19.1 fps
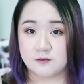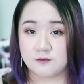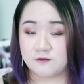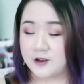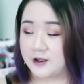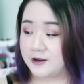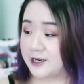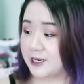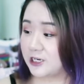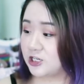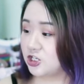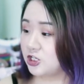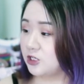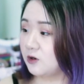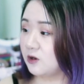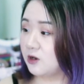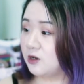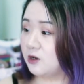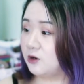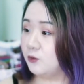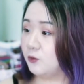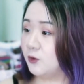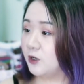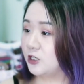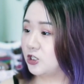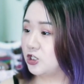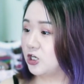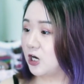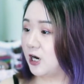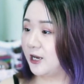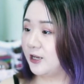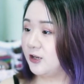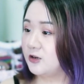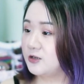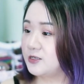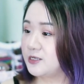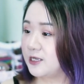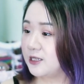foundation, which I
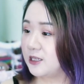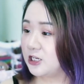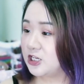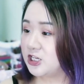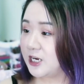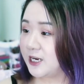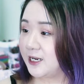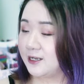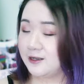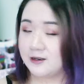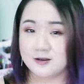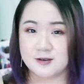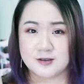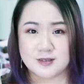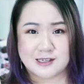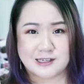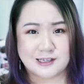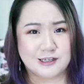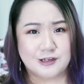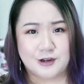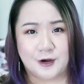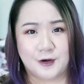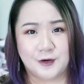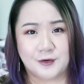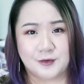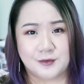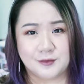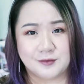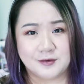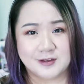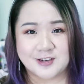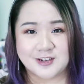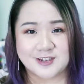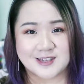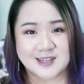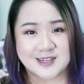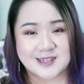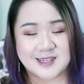use in the shade Snow, which
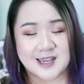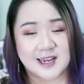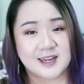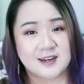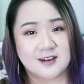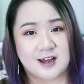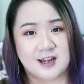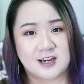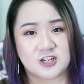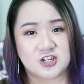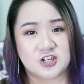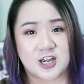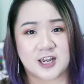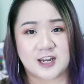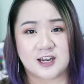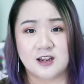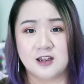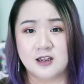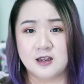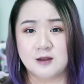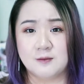is the second lightest shade.